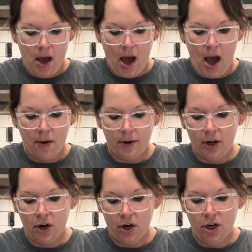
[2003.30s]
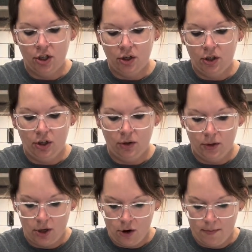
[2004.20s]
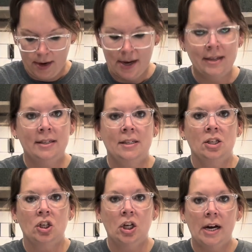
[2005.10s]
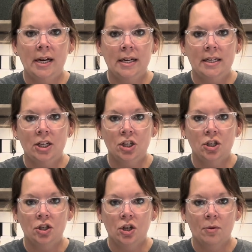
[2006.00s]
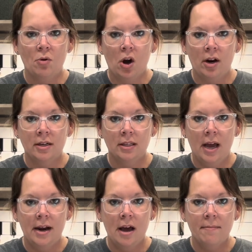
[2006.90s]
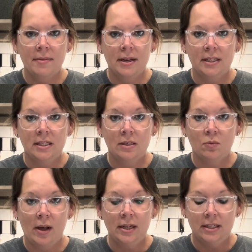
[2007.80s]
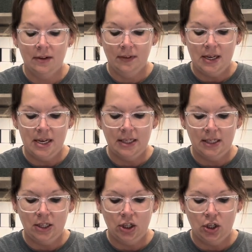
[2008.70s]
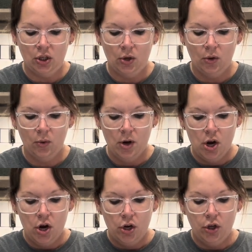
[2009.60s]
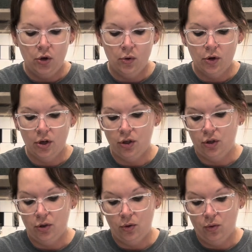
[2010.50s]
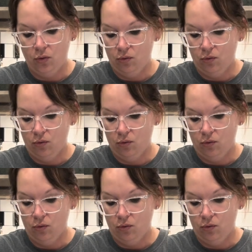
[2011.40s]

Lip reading: I would encourage you to do so, because it's a great addition to your product lineup that's relatively easy to do. You could do,